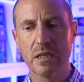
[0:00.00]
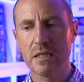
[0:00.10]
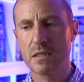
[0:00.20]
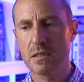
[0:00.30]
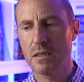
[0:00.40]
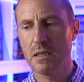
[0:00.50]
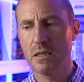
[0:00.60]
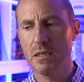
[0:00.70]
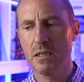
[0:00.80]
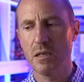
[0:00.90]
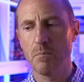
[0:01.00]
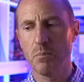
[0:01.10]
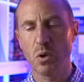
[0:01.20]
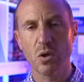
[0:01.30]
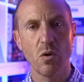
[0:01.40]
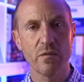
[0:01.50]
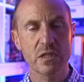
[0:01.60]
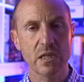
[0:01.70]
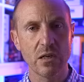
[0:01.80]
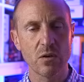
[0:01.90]
is the Book of
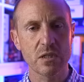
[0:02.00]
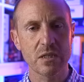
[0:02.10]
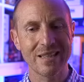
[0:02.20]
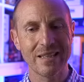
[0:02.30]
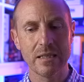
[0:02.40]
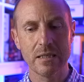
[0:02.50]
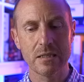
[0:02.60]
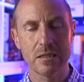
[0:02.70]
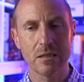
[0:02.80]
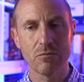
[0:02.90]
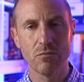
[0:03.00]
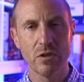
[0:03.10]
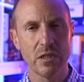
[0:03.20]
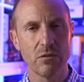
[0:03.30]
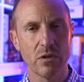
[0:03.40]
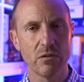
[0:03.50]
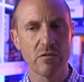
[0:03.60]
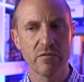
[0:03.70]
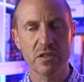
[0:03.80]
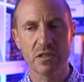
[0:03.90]
Skellos is really, really
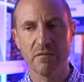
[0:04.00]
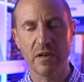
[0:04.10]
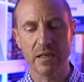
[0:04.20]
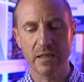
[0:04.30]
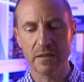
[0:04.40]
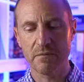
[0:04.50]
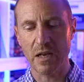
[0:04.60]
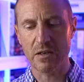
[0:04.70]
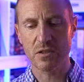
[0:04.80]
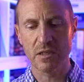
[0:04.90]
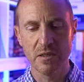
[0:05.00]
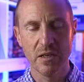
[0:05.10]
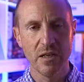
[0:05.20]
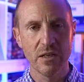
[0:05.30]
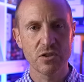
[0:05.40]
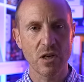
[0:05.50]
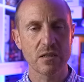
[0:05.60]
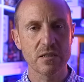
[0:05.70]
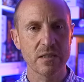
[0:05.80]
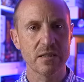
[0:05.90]
refreshing. The fact that they've actually
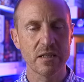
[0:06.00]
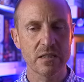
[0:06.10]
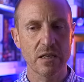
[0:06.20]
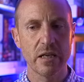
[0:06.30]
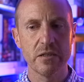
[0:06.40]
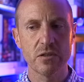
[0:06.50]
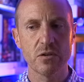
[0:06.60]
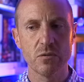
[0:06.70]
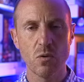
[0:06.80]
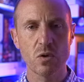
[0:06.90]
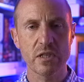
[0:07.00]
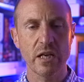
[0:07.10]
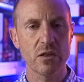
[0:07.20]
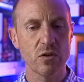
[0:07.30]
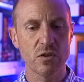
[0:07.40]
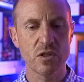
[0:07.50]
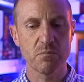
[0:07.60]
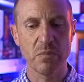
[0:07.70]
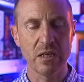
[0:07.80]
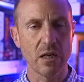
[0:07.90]
chucked this into core set, it could have
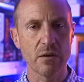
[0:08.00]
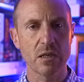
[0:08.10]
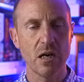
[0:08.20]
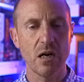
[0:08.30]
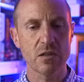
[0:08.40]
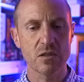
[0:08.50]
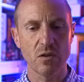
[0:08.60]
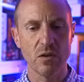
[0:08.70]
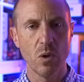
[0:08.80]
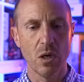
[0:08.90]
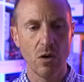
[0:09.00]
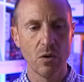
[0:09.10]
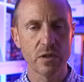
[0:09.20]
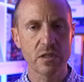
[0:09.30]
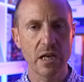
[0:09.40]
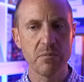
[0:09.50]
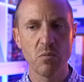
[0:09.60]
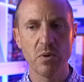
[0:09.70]
just been a load of cards that were on the table,